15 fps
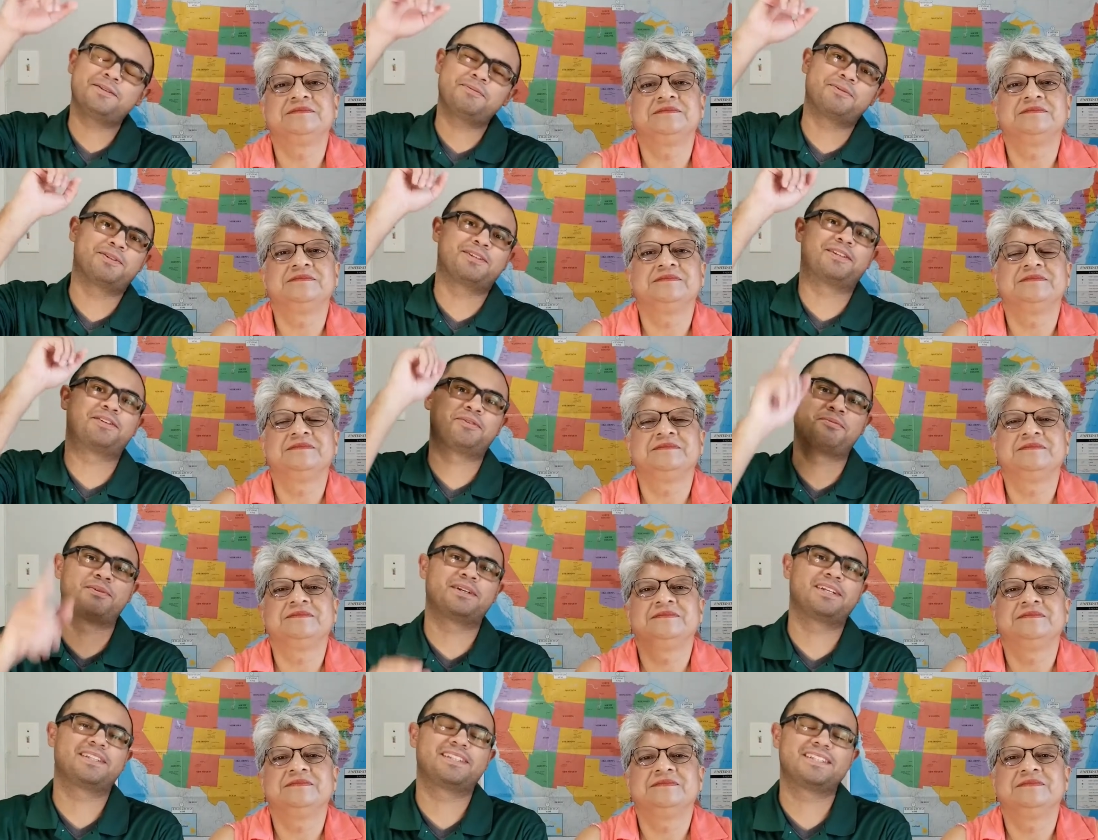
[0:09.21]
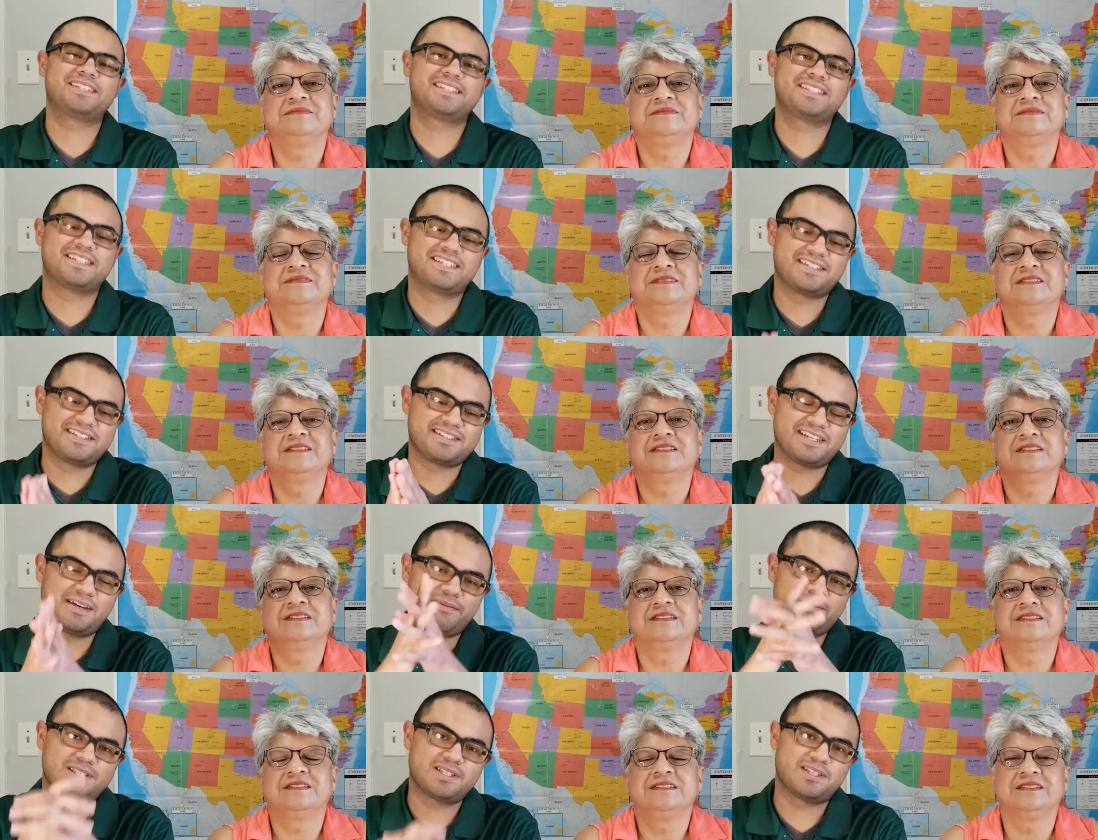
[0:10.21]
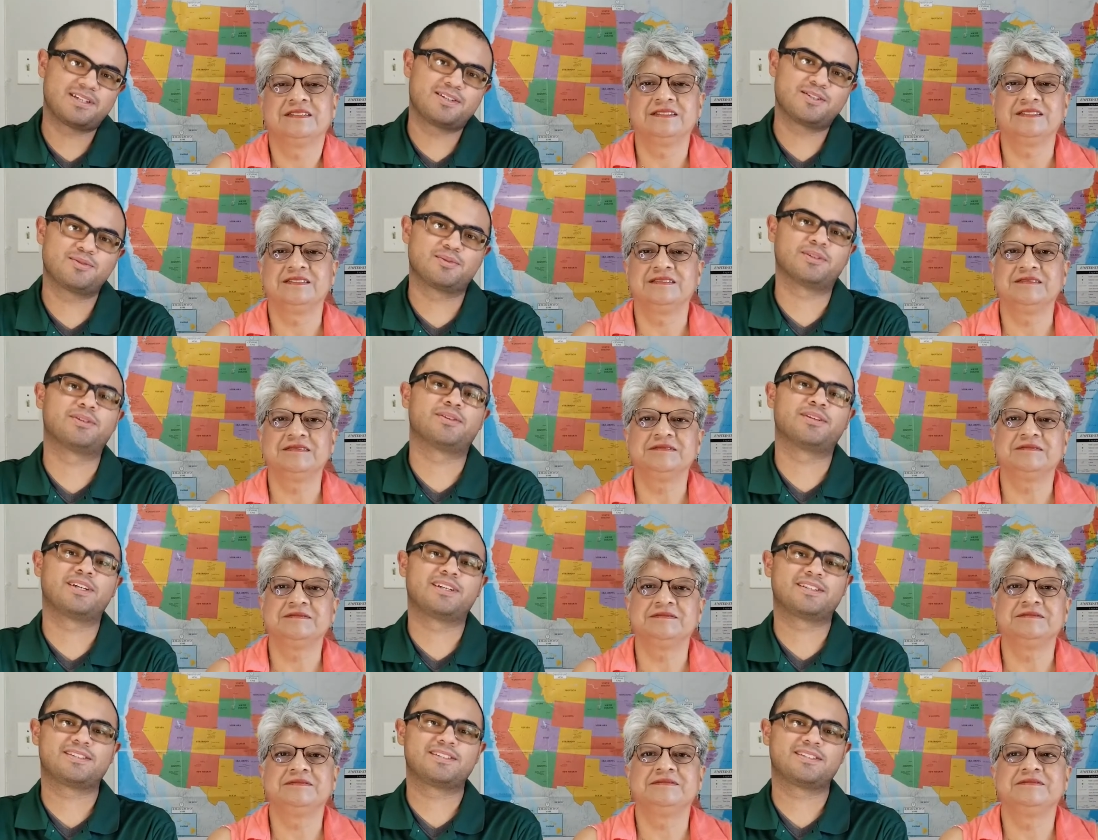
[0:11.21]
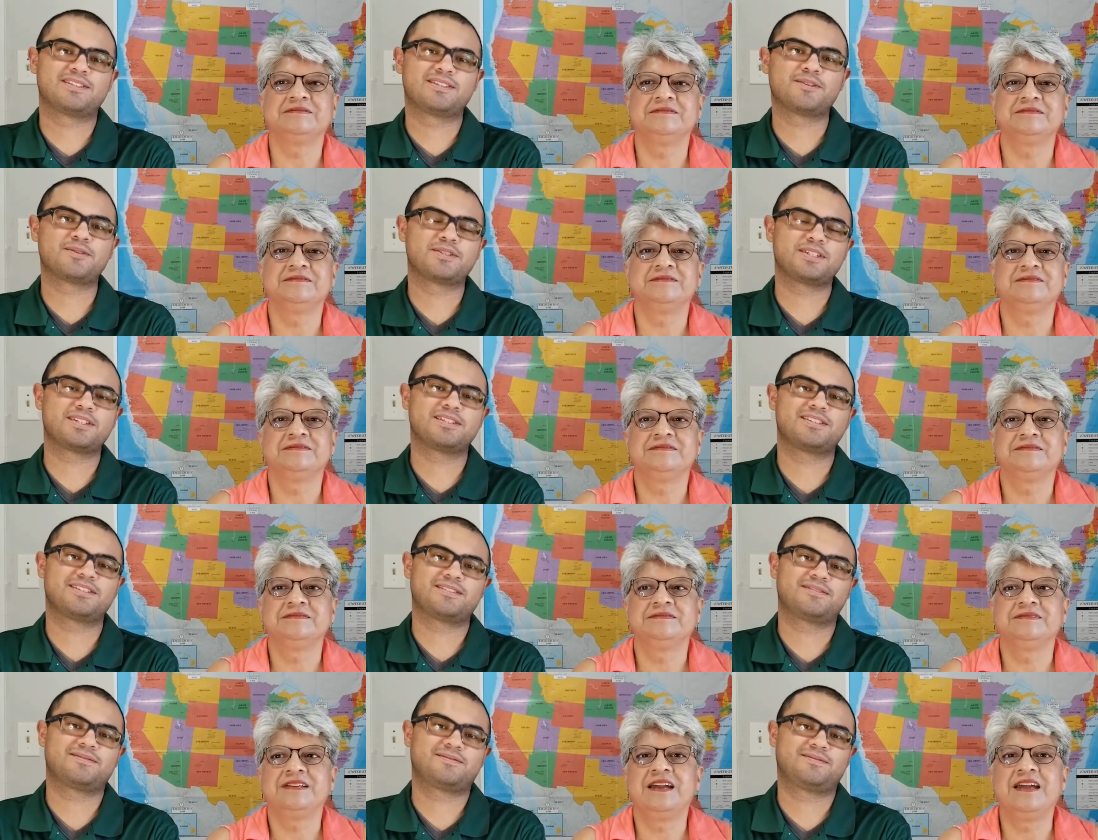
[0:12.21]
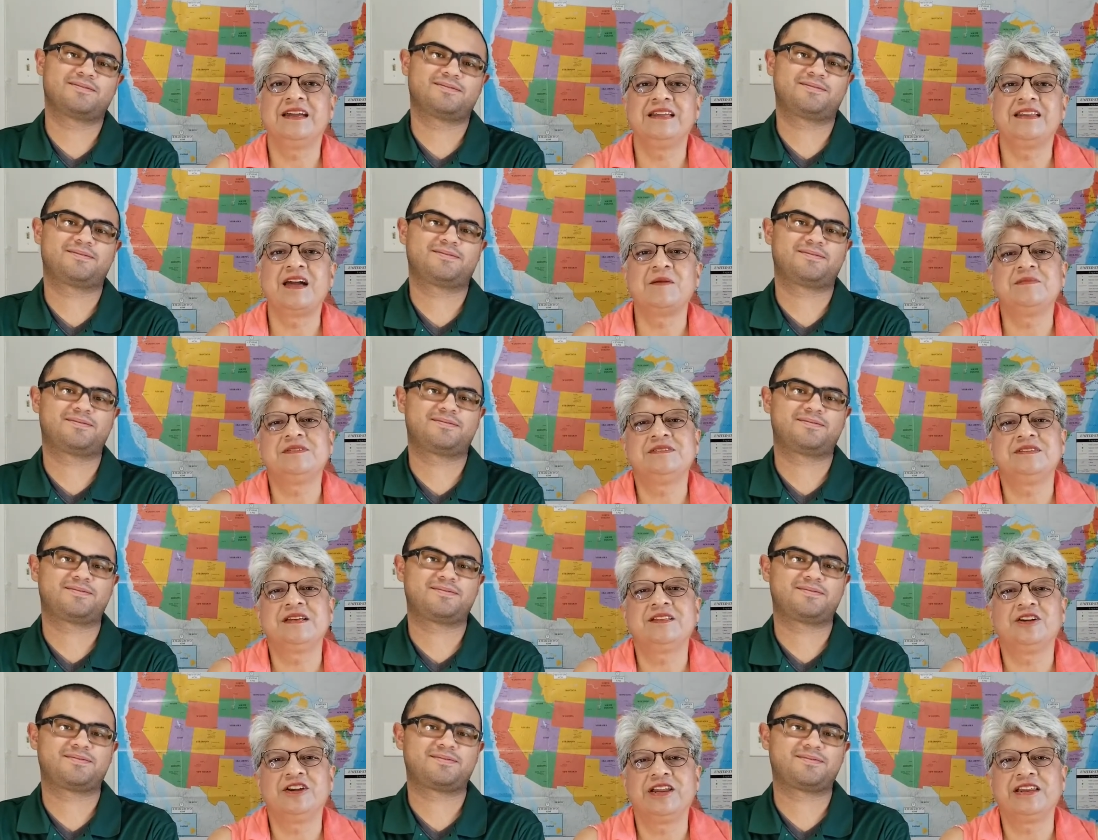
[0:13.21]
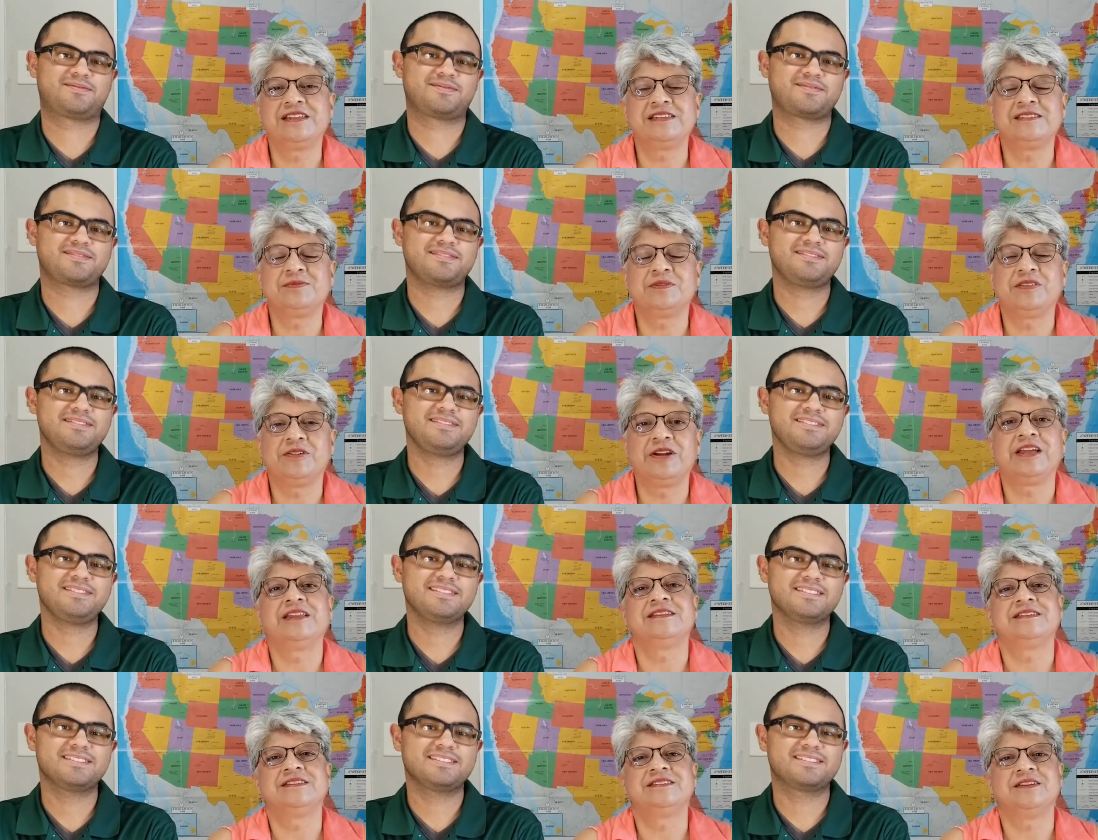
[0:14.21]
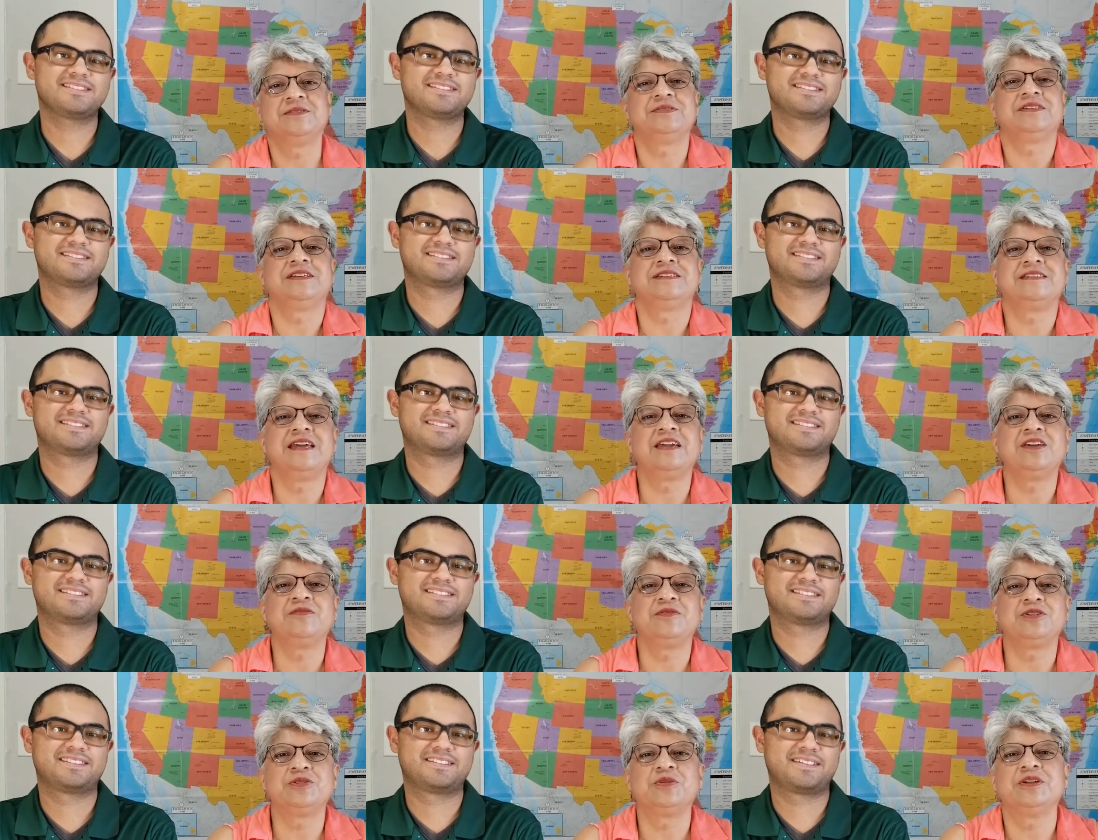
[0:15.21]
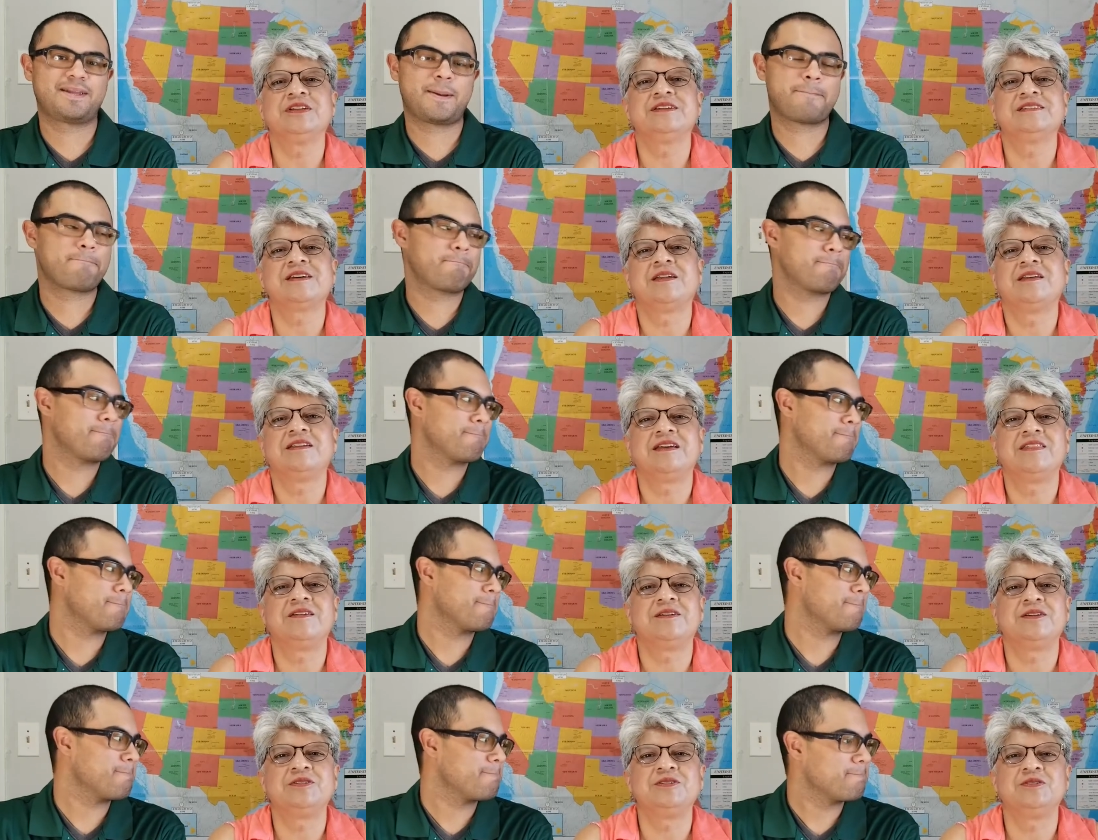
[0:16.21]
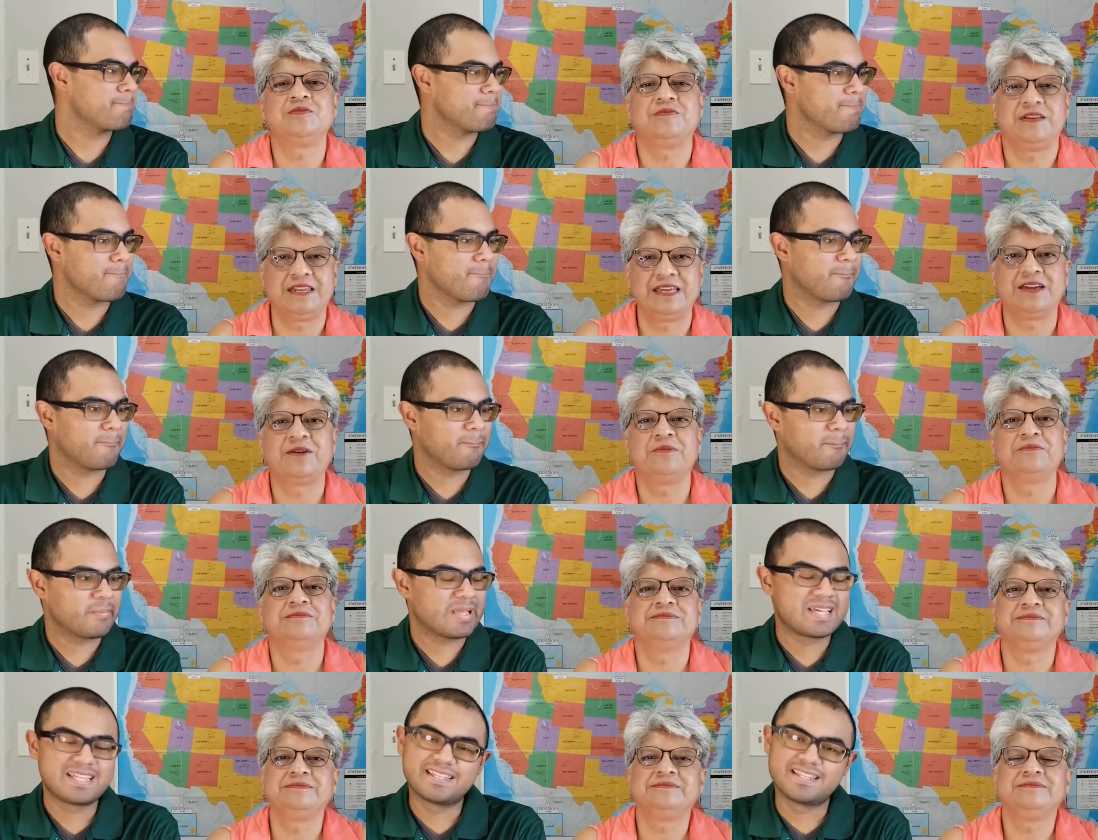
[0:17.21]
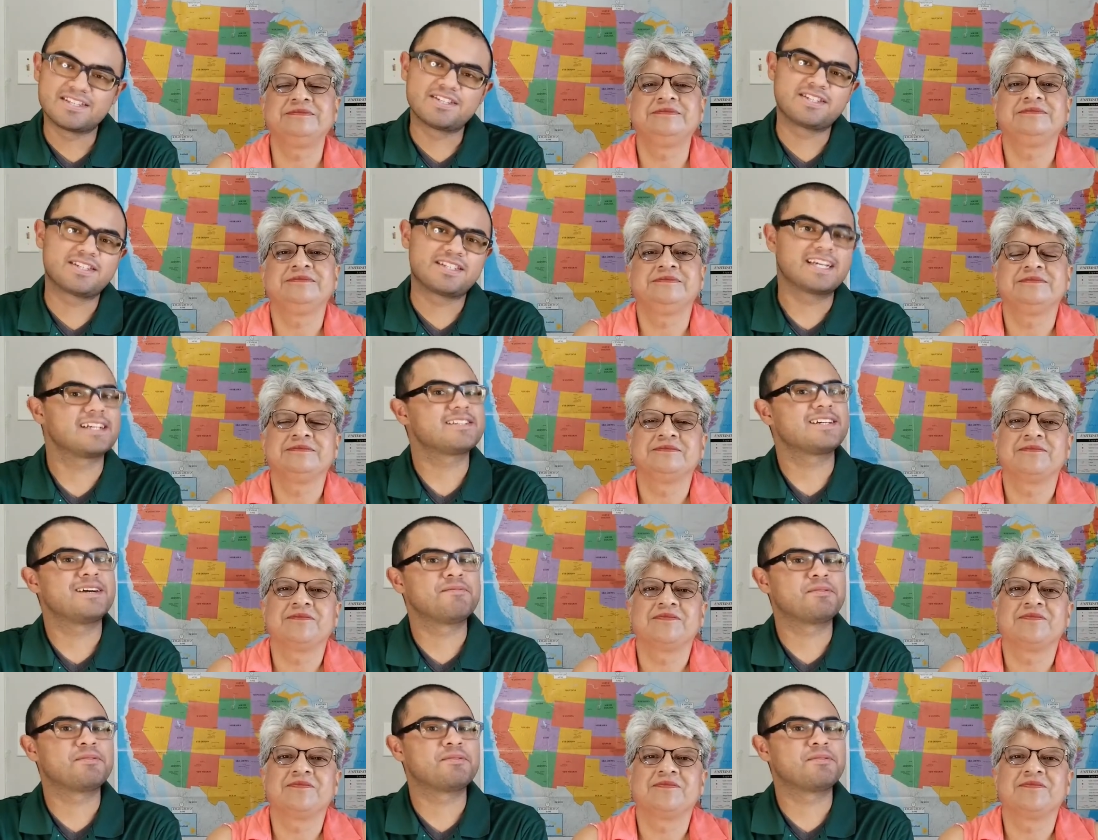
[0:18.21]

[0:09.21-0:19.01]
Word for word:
Speaker 1: morning, everybody. This is Eva Salinas with Hernandez and Associates.
Speaker 2: And I'm Estella Hernandez with Hernandez and Associates. Thank you for joining us on another YouTube video.
Speaker 1: This is the second time that